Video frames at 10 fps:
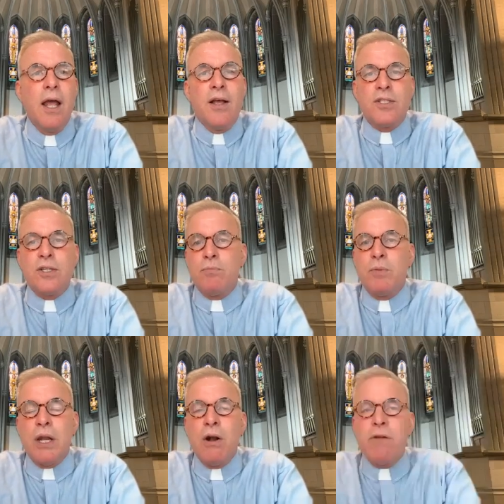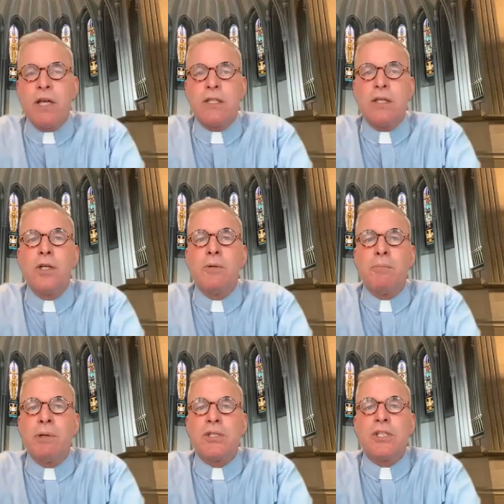So they don't even get the humor
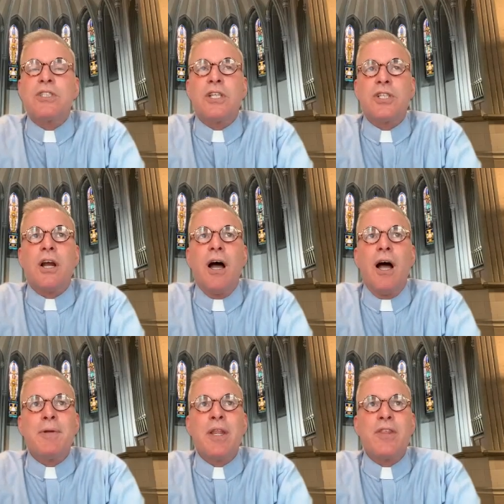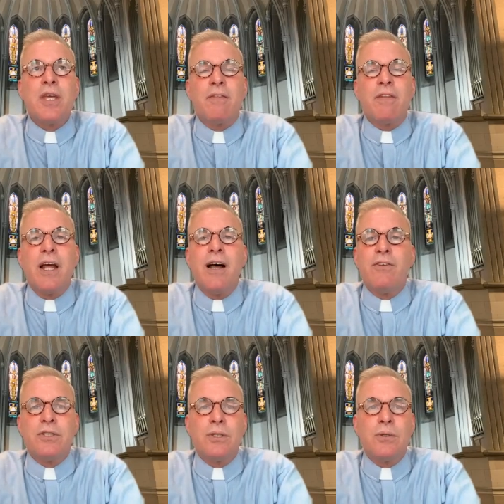because it's such a common thing that
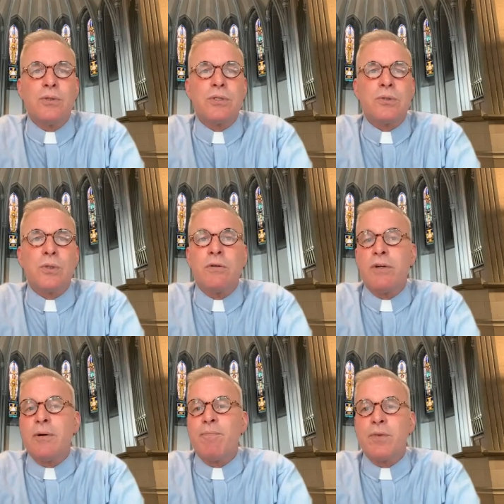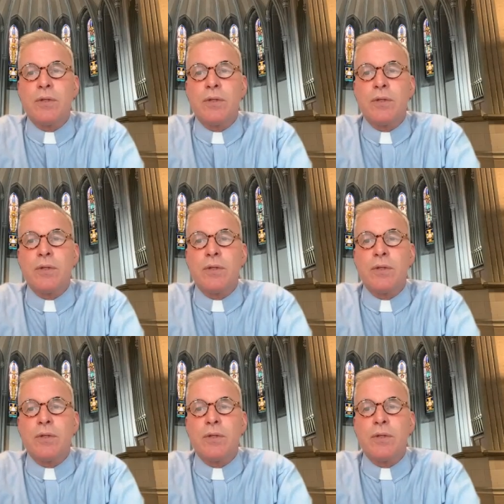hell is used as sort of a,